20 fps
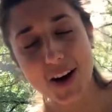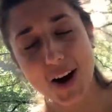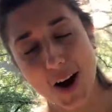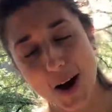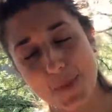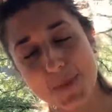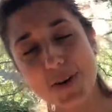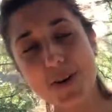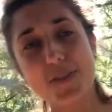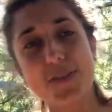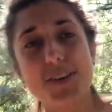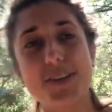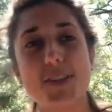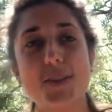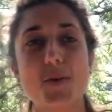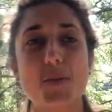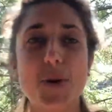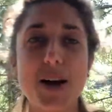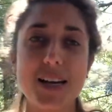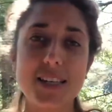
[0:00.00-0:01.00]
hop over to
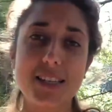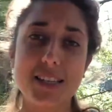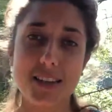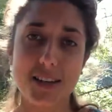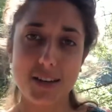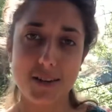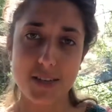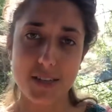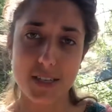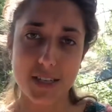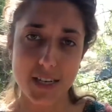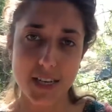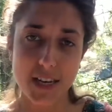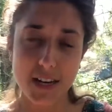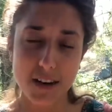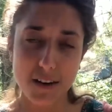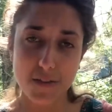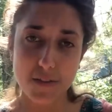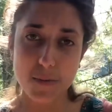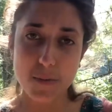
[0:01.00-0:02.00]
the West Coast to
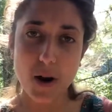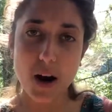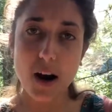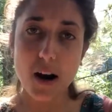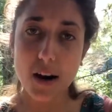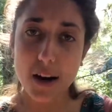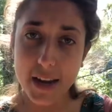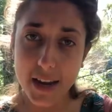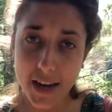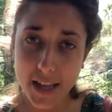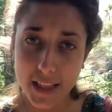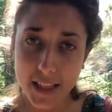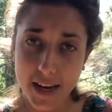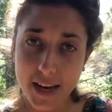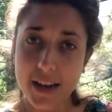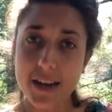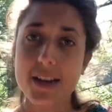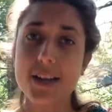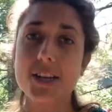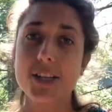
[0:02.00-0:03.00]
hear from
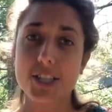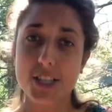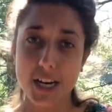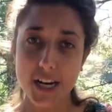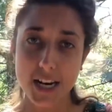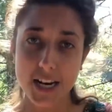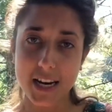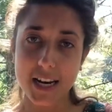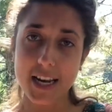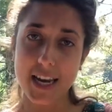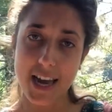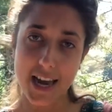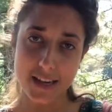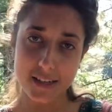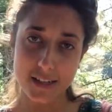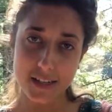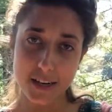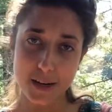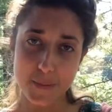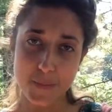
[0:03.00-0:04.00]
Ariela Sharon
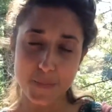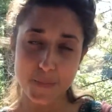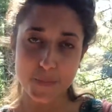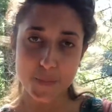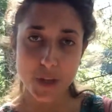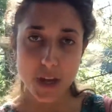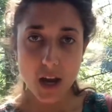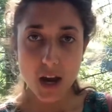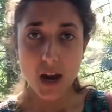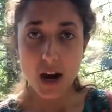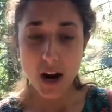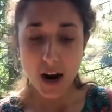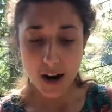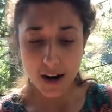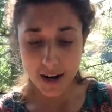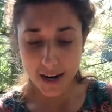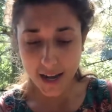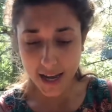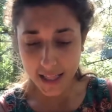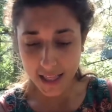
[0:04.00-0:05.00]
Yomtovian.
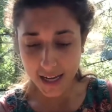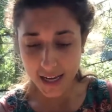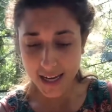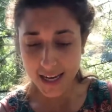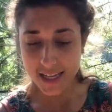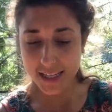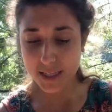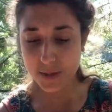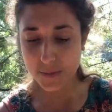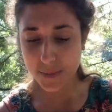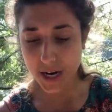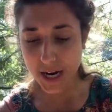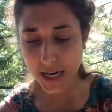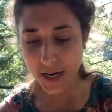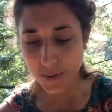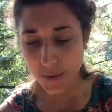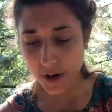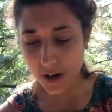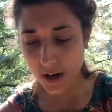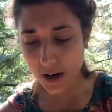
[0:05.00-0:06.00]
Ariela is a
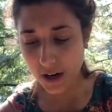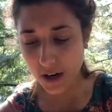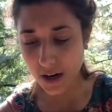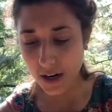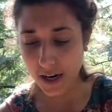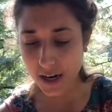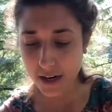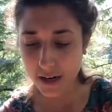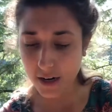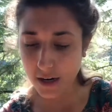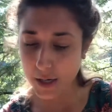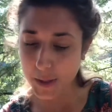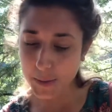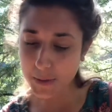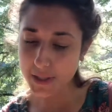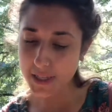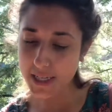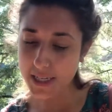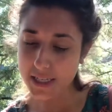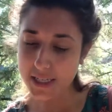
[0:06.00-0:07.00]
body worker and an
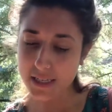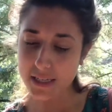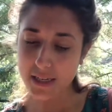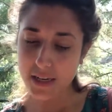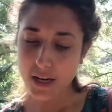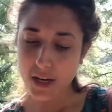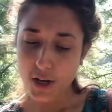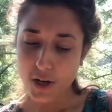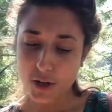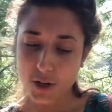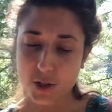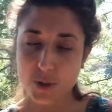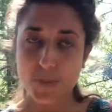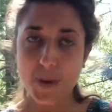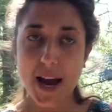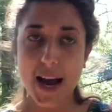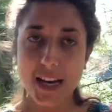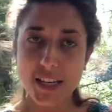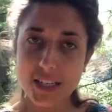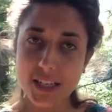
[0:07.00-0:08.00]
herbalist who's
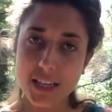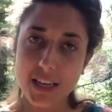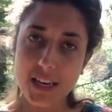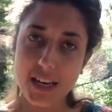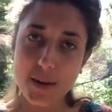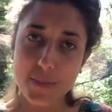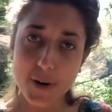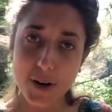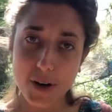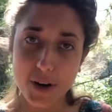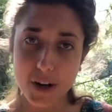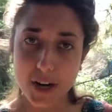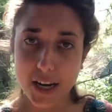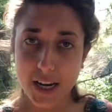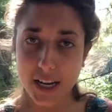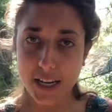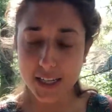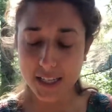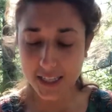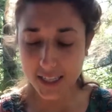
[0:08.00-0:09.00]
passionate about
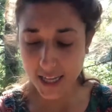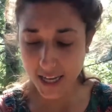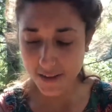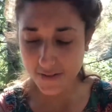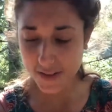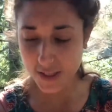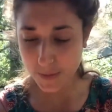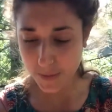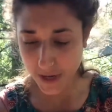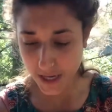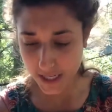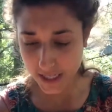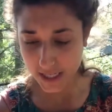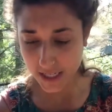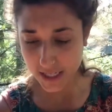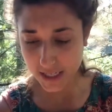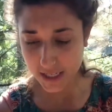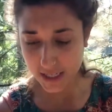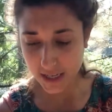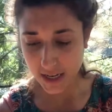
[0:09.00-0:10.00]
creating safe
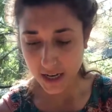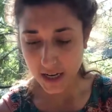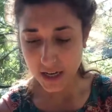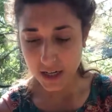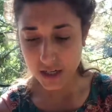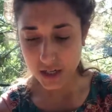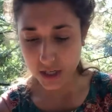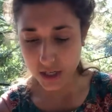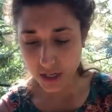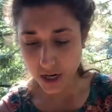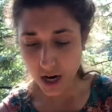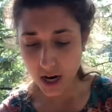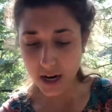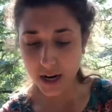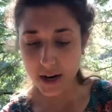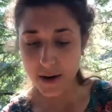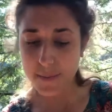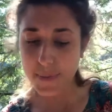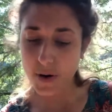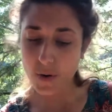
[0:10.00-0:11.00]
spaces to talk
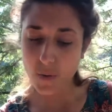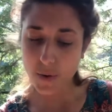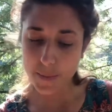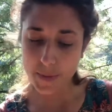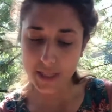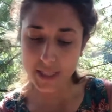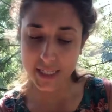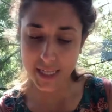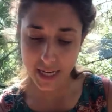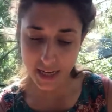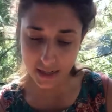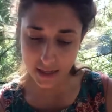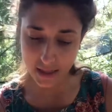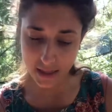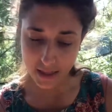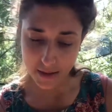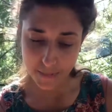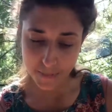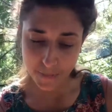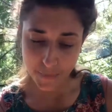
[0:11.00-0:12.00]
about women's
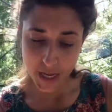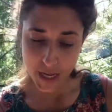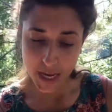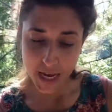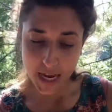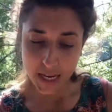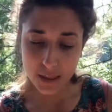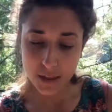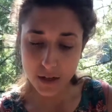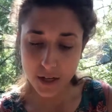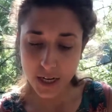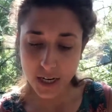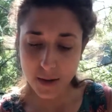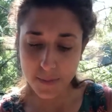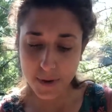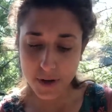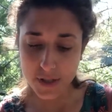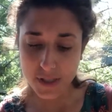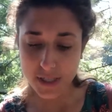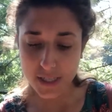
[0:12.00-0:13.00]
health and learning
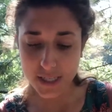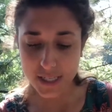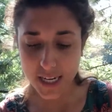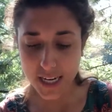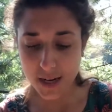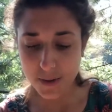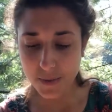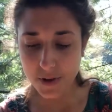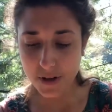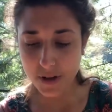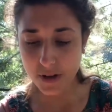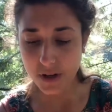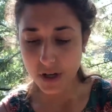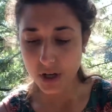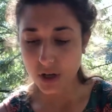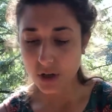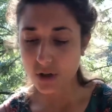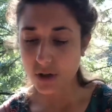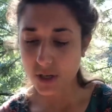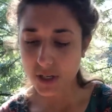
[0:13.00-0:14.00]
about sustainable,
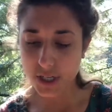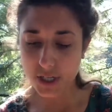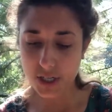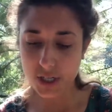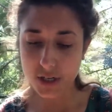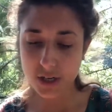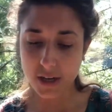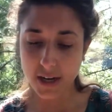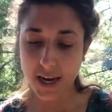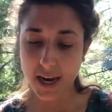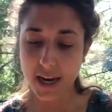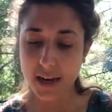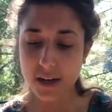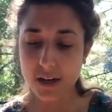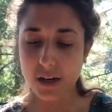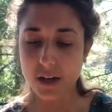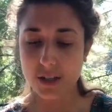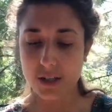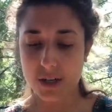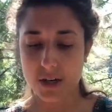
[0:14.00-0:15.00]
traditional, and
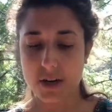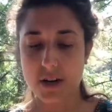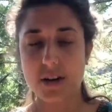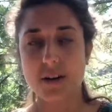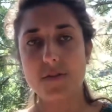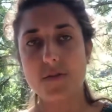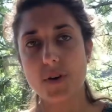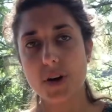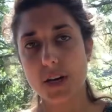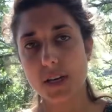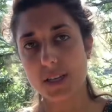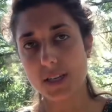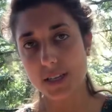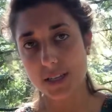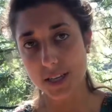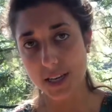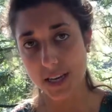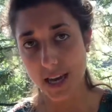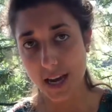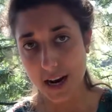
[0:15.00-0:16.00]
alternative ways
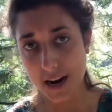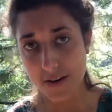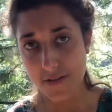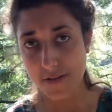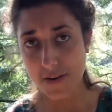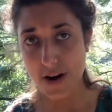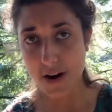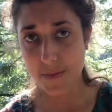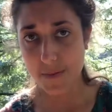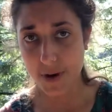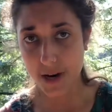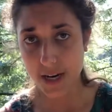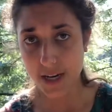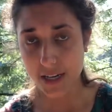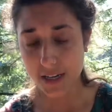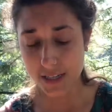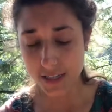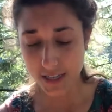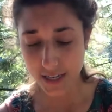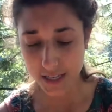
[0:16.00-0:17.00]
to care for our
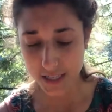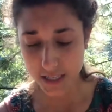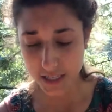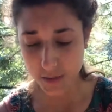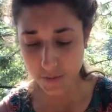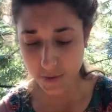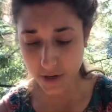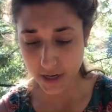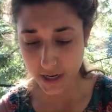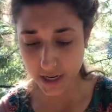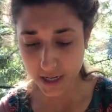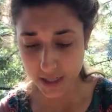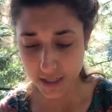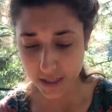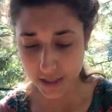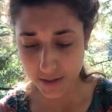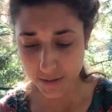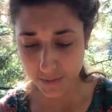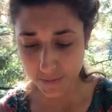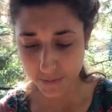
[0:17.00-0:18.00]
bodies and
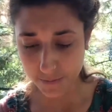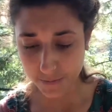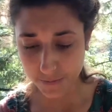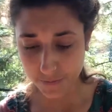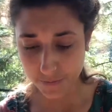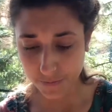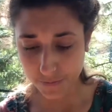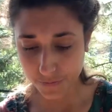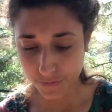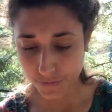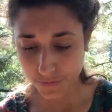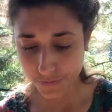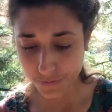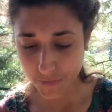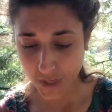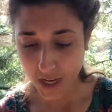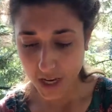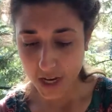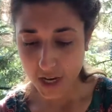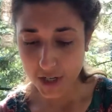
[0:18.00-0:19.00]
spirits.
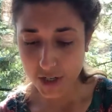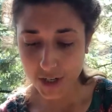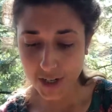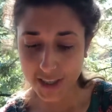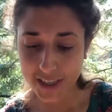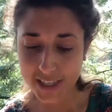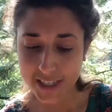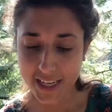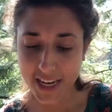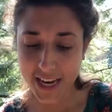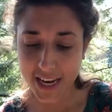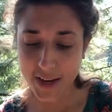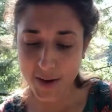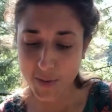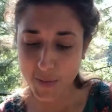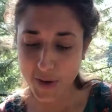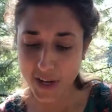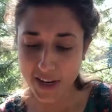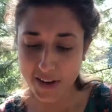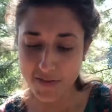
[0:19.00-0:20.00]
During the day,
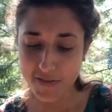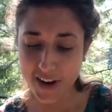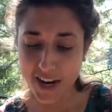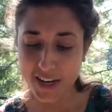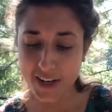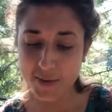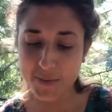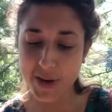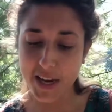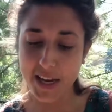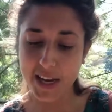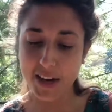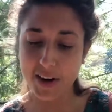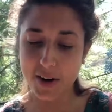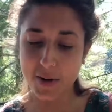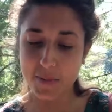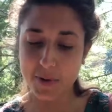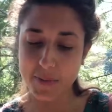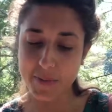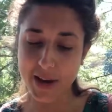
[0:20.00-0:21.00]
we can find her making
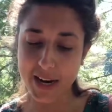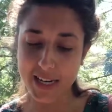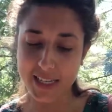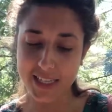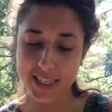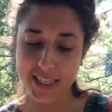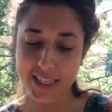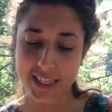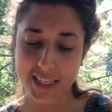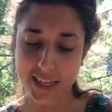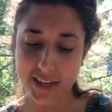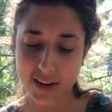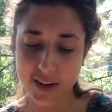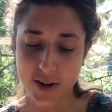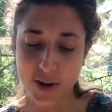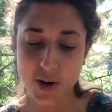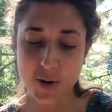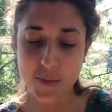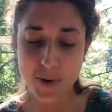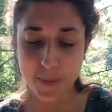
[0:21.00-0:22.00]
herbal medicines in her
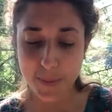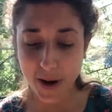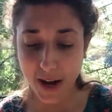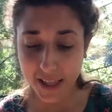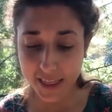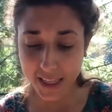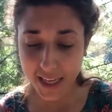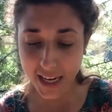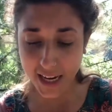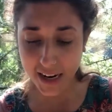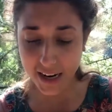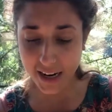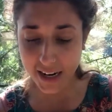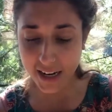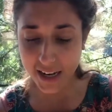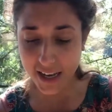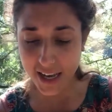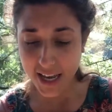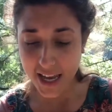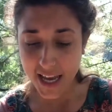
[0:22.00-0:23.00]
home
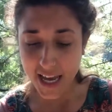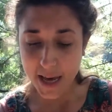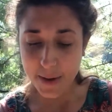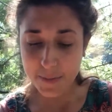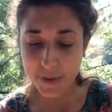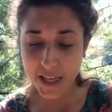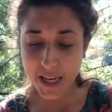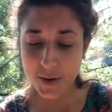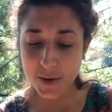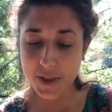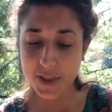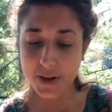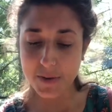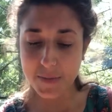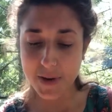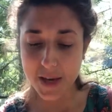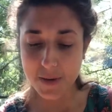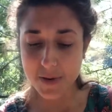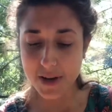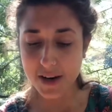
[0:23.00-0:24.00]
apothecary and playing with her
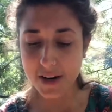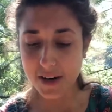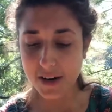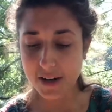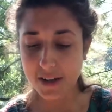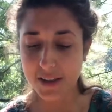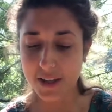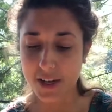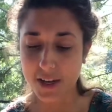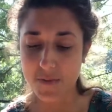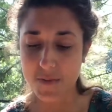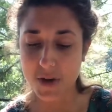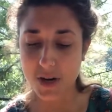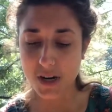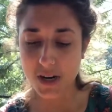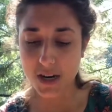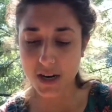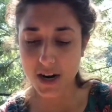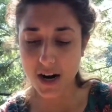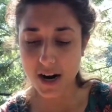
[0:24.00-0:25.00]
baby girl in the
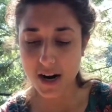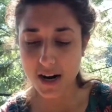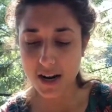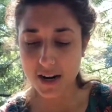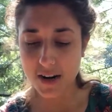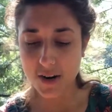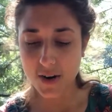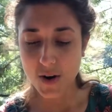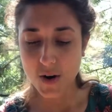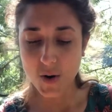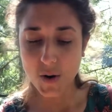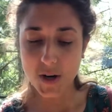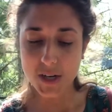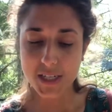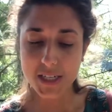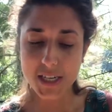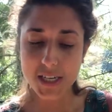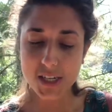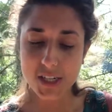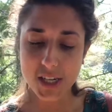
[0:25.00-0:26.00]
community garden, or
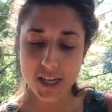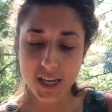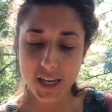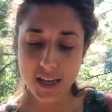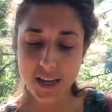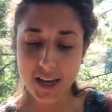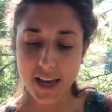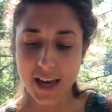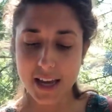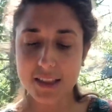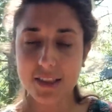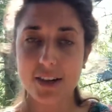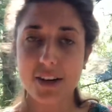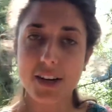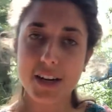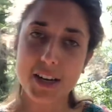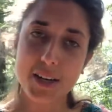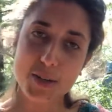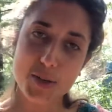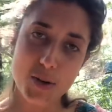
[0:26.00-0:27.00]
teaching and
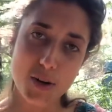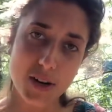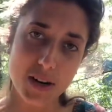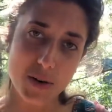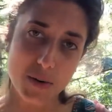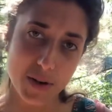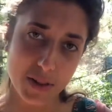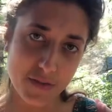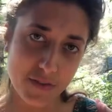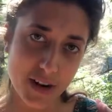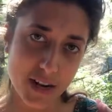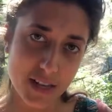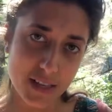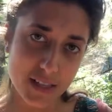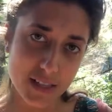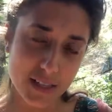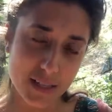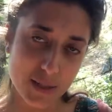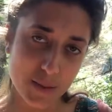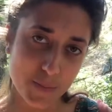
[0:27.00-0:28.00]
learning Torah with
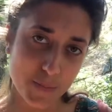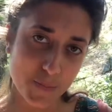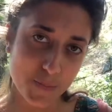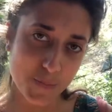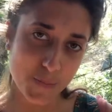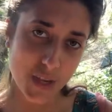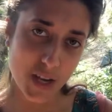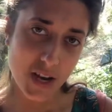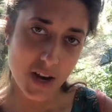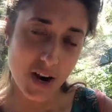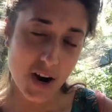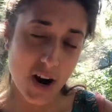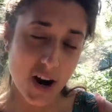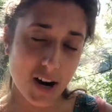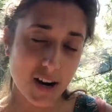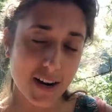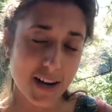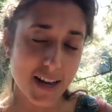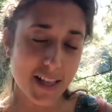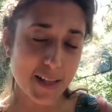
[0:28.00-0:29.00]
friends.
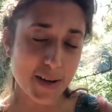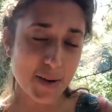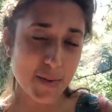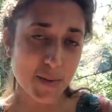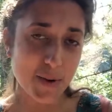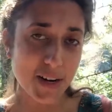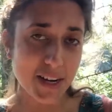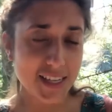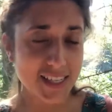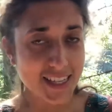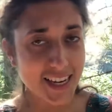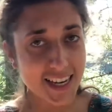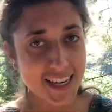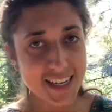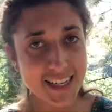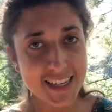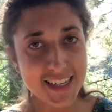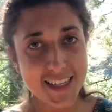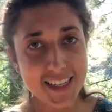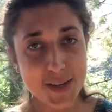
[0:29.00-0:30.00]
Ariela, we're
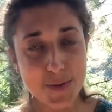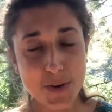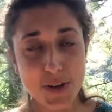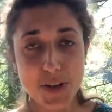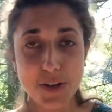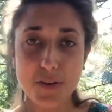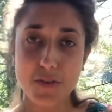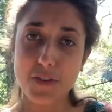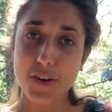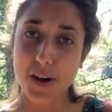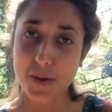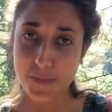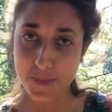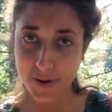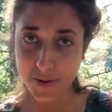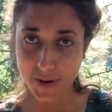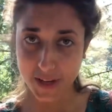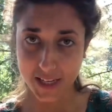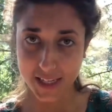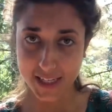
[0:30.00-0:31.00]
excited to see what you've got
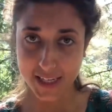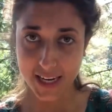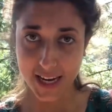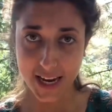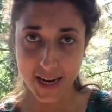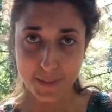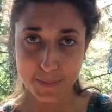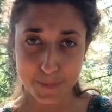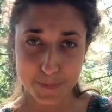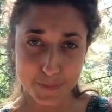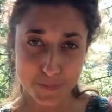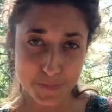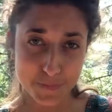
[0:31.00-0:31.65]
brewing today.